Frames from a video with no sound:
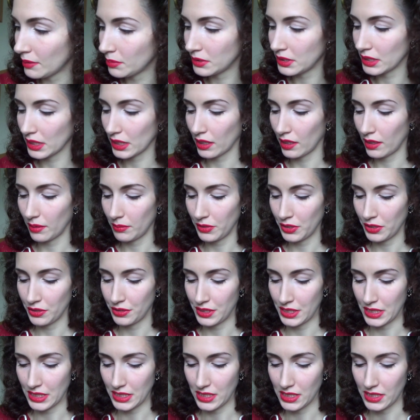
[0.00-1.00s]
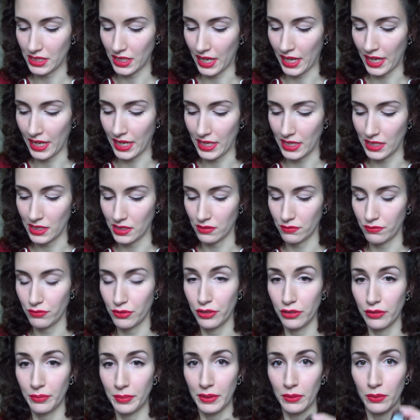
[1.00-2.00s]
the lipstick I'm using today is
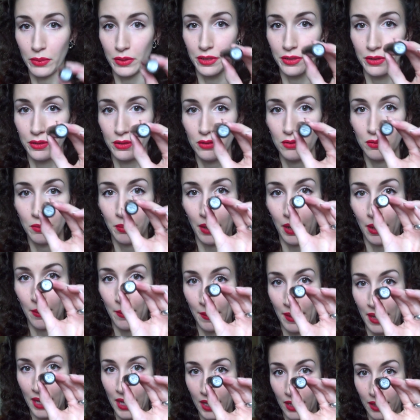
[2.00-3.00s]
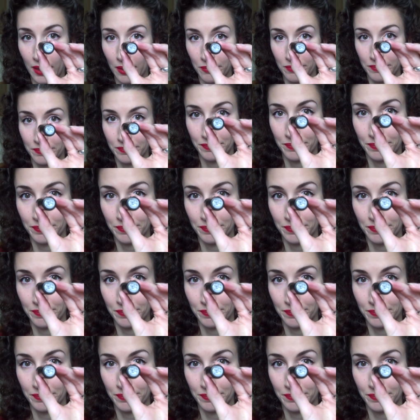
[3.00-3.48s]
Ruby Woo by MAC,